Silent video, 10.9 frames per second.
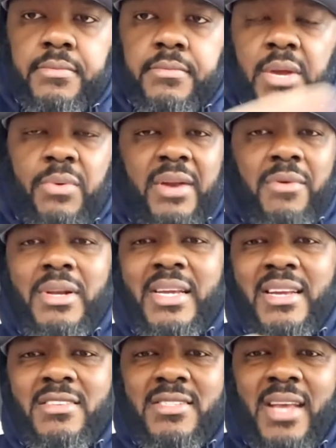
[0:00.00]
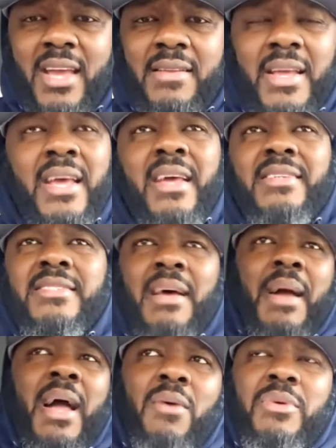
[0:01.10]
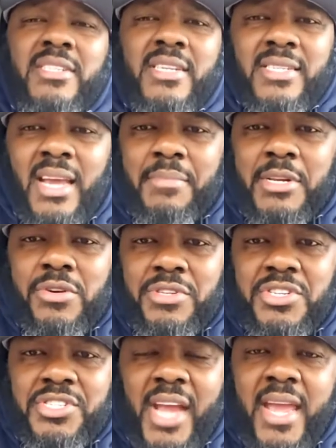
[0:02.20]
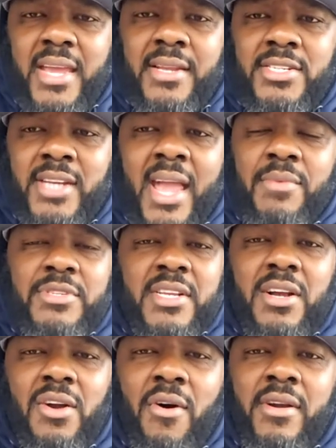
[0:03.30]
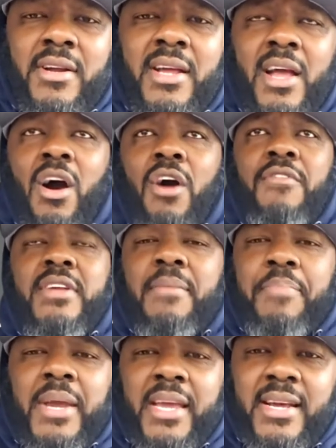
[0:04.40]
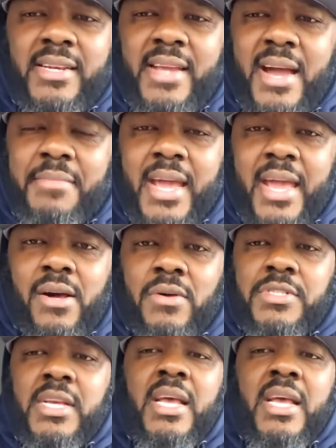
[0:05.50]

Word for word: They run a really good set. And somehow we just kept losing Shade. Shade was in the corner over there picking her damn nails.